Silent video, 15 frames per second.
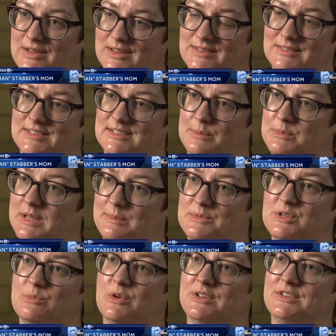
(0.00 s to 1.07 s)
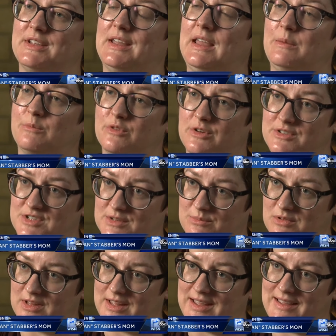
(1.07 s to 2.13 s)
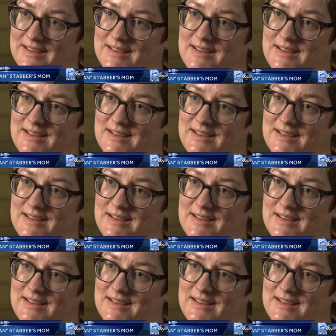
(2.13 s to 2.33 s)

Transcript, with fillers: and sometimes she brings a game for us to play.